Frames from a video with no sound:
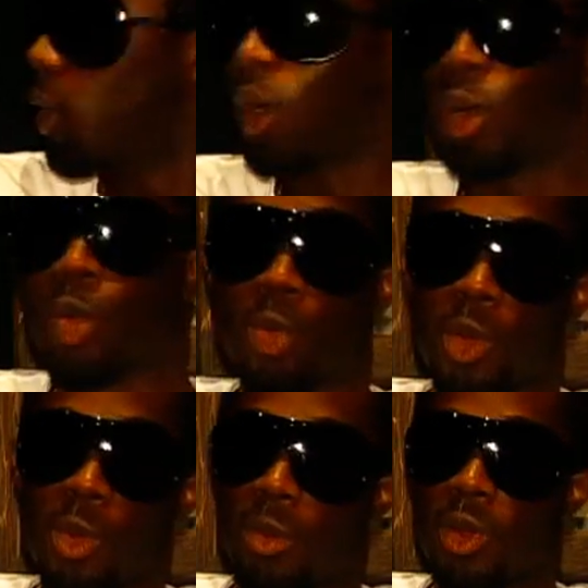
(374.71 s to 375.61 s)
we're gonna group
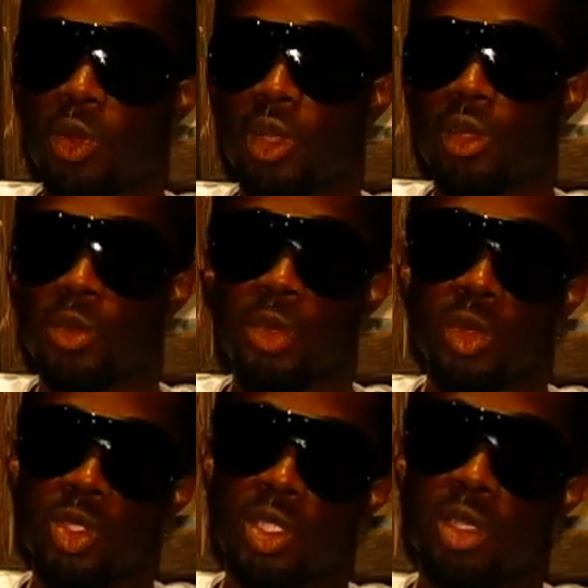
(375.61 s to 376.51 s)
them up and we're gonna do
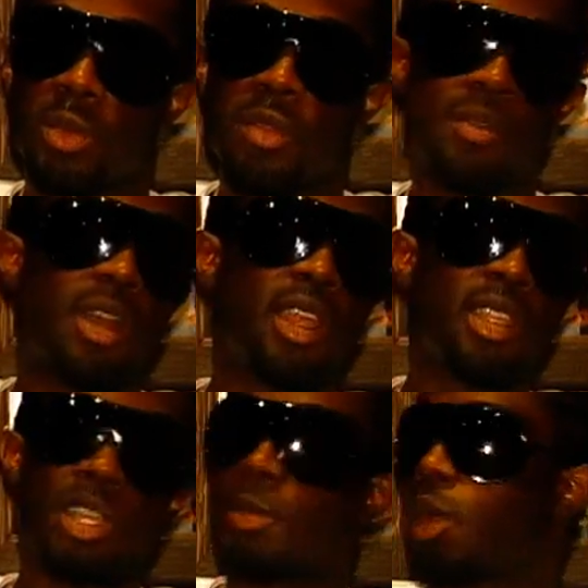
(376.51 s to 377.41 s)
music. My
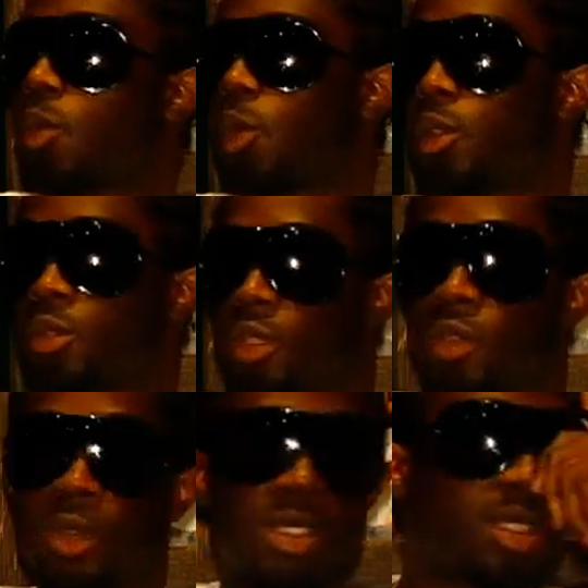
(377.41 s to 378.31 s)
father is a man where
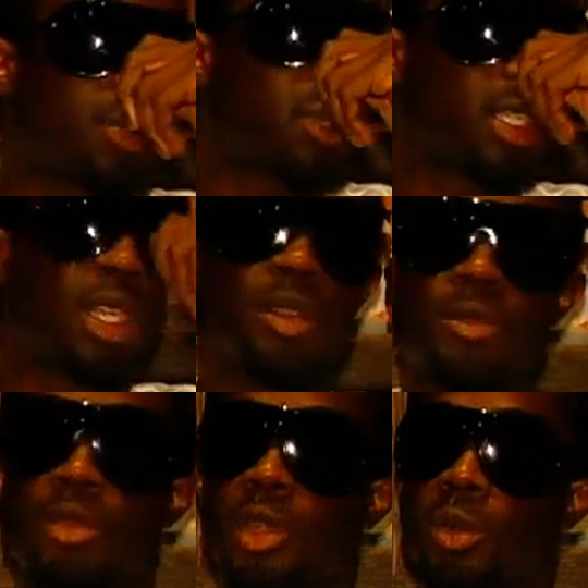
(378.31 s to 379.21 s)
give us the space and
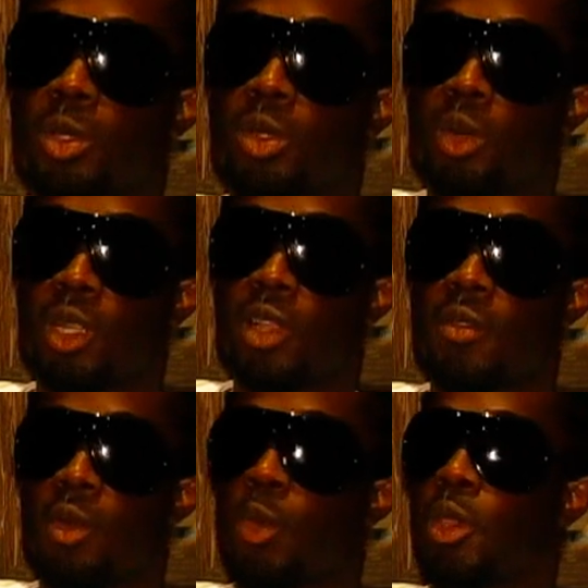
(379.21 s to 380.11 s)
the freedom to do
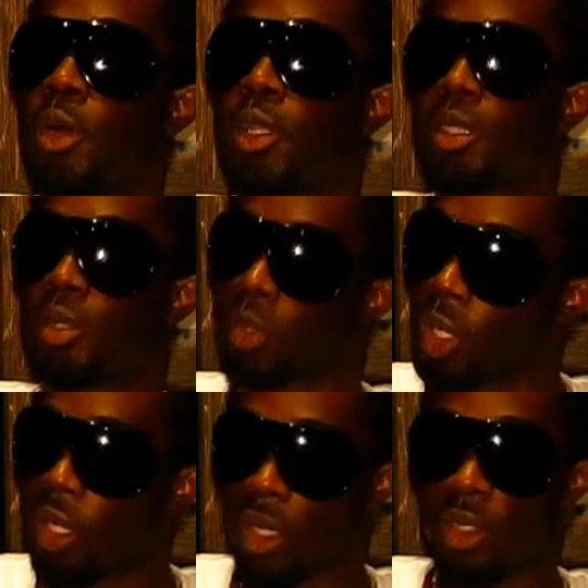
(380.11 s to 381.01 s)
whatever we want to do,
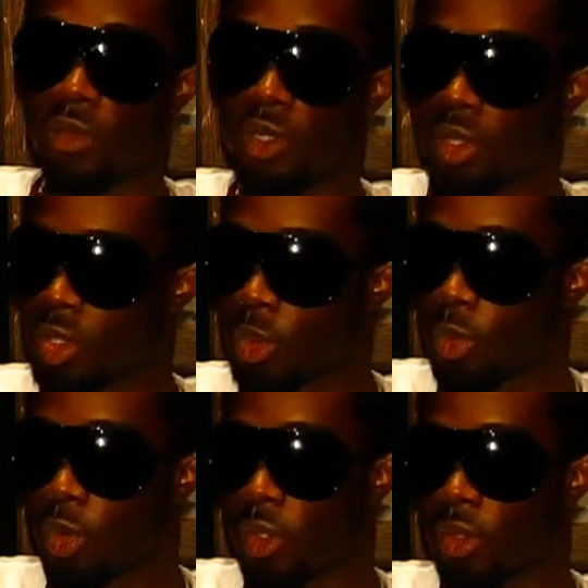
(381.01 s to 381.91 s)
and give us the
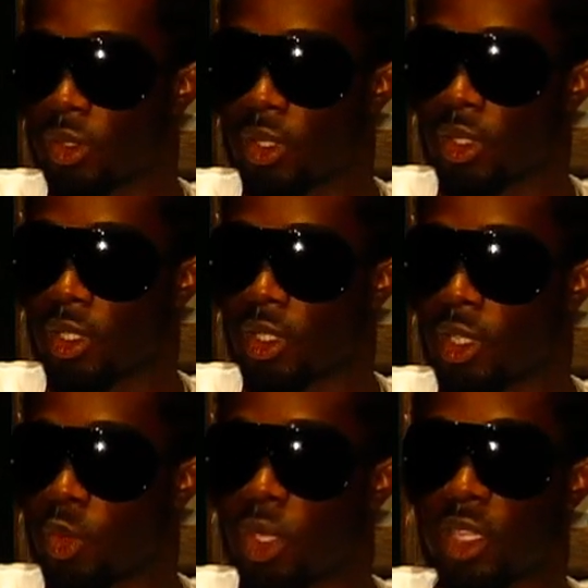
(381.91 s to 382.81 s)
support
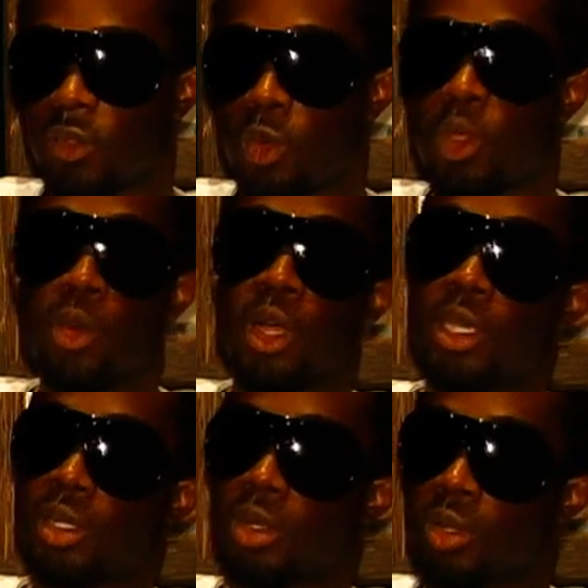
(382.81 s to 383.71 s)
in whatever we
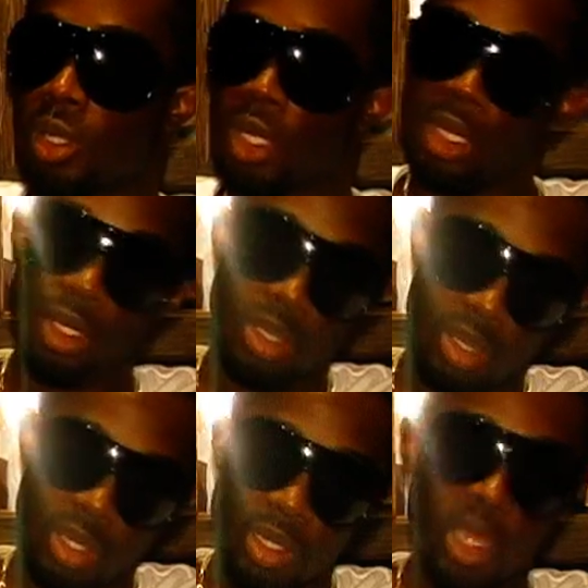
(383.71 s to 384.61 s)
want to do.
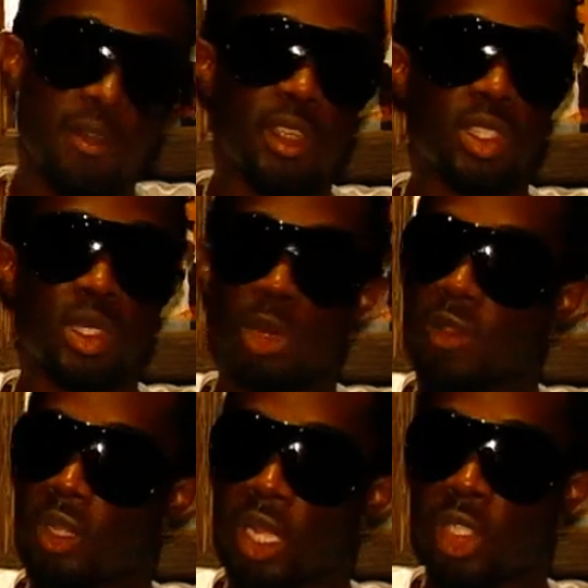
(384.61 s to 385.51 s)
Obviously we
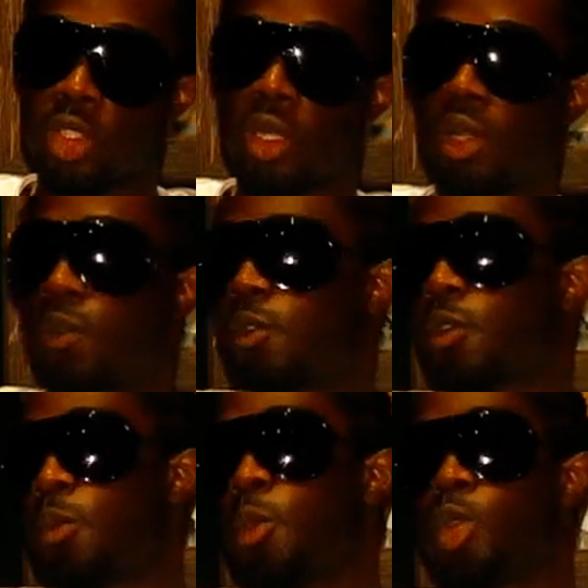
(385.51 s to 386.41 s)
have the natural love
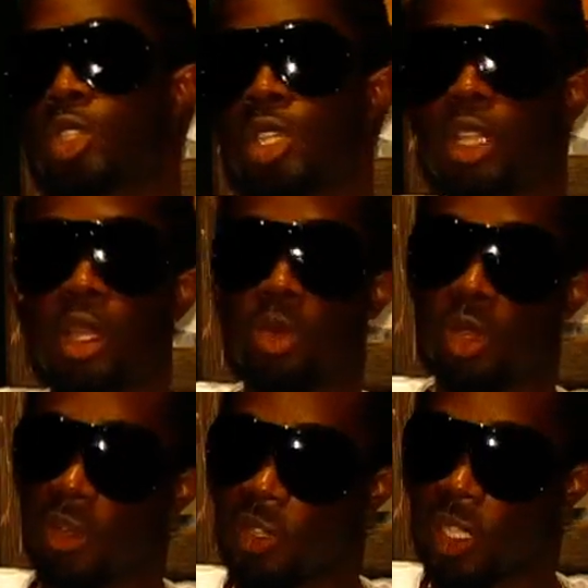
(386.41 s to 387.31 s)
for music and
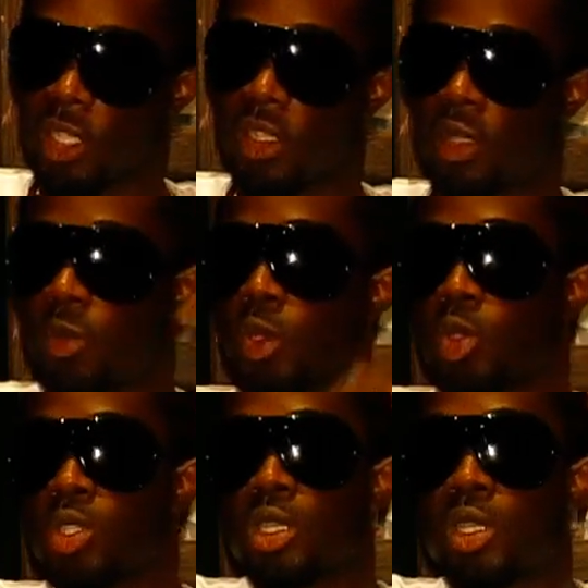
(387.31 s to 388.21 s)
we gravitated to
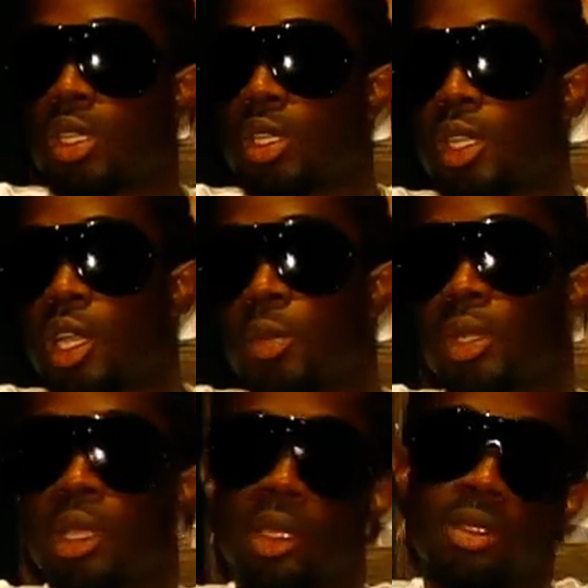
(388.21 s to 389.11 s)
music, you know what I
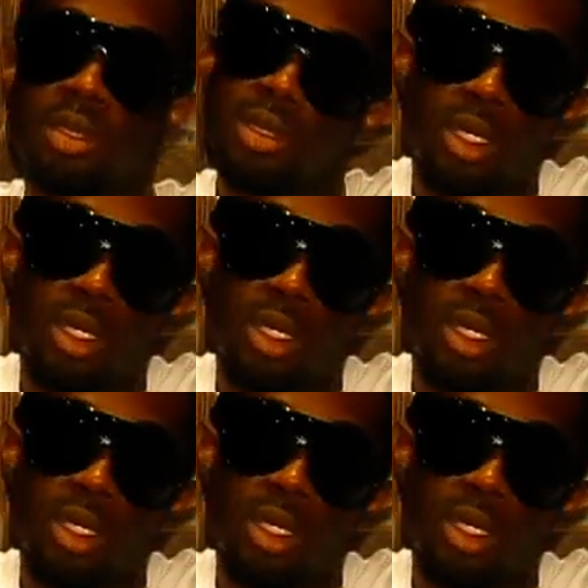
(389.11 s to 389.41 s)
mean, and